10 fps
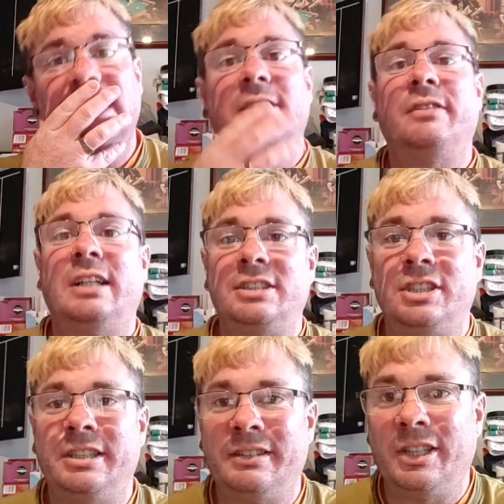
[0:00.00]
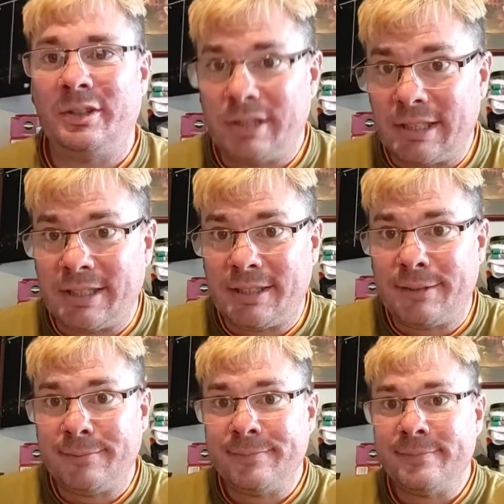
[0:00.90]
end of last year, I
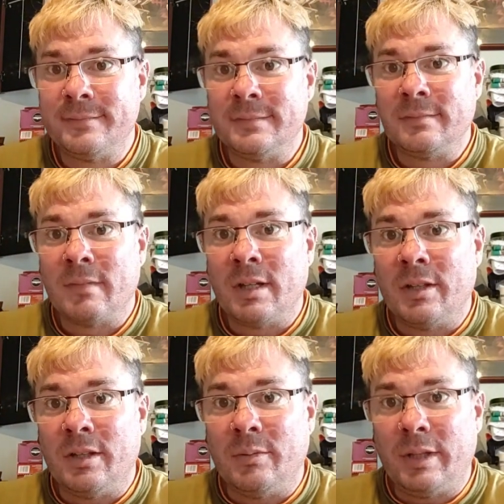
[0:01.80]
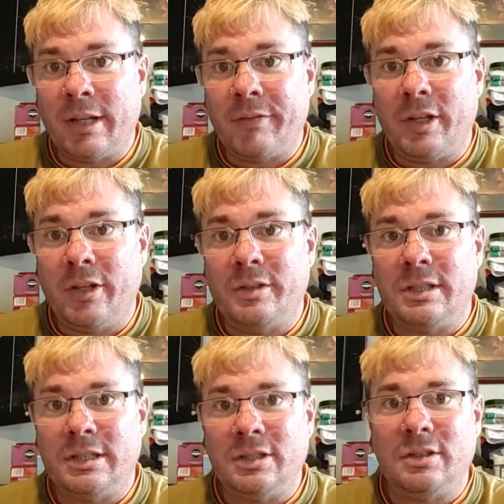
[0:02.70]
noticed that with heavy
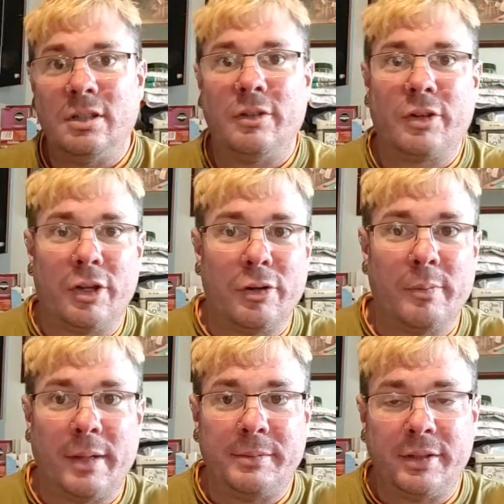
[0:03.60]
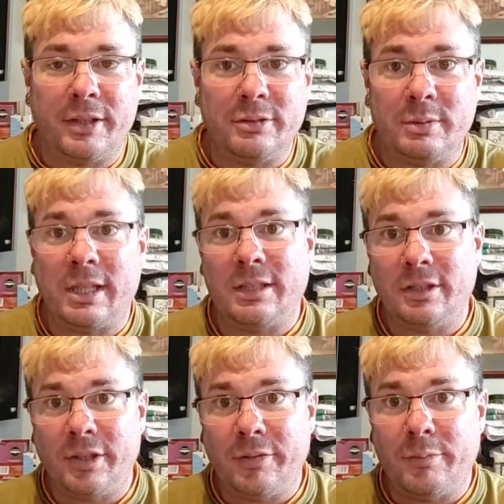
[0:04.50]
usage, using a lot of Google Maps and things which I had
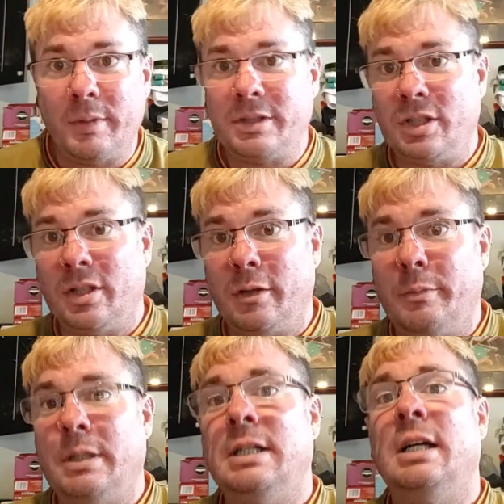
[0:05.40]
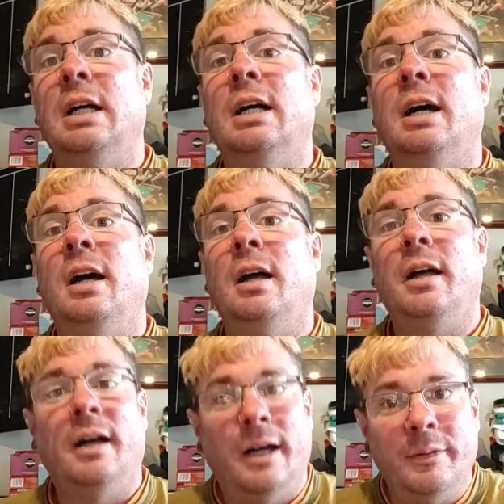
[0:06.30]
to do for my job,
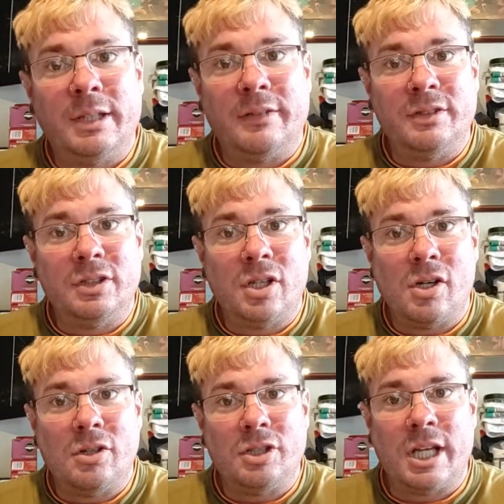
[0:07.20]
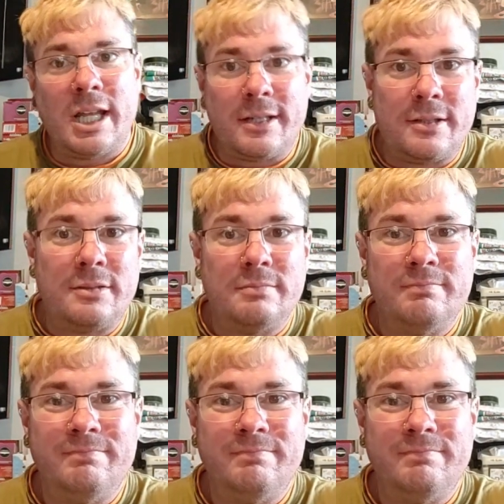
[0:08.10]
I was having to charge it